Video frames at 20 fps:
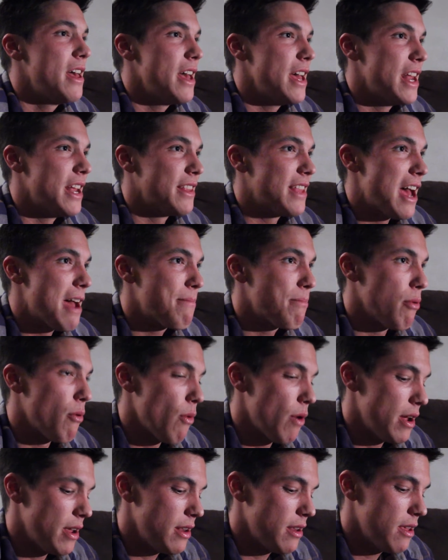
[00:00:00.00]
And at that
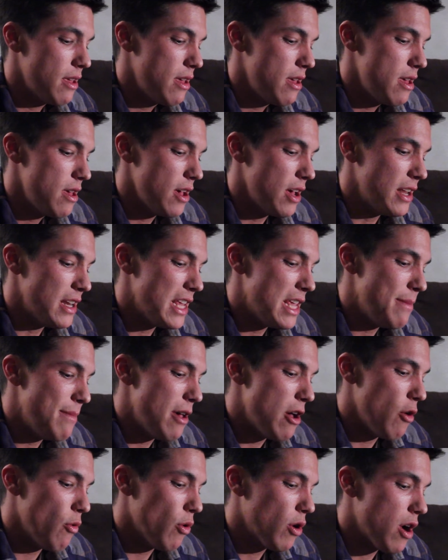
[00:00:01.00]
point, an
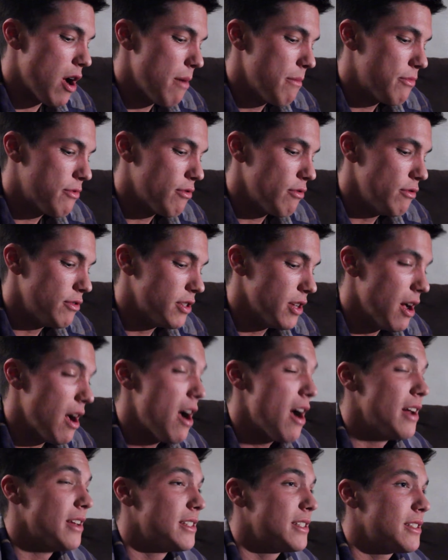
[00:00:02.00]
email will come through to
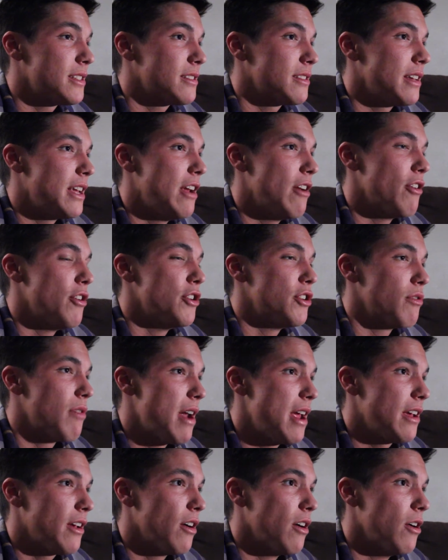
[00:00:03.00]
us here in
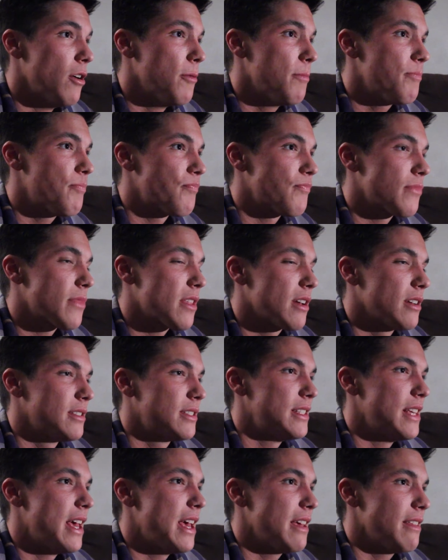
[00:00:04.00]
Durango
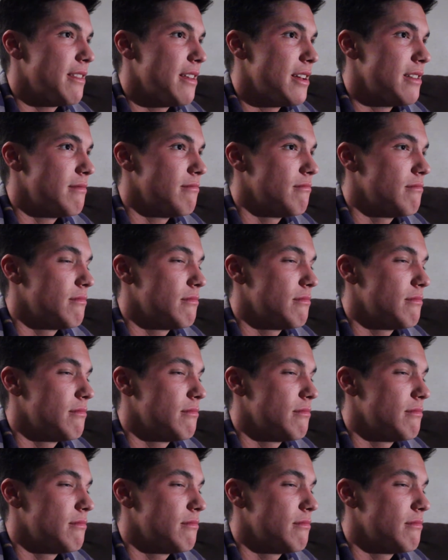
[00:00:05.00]
saying that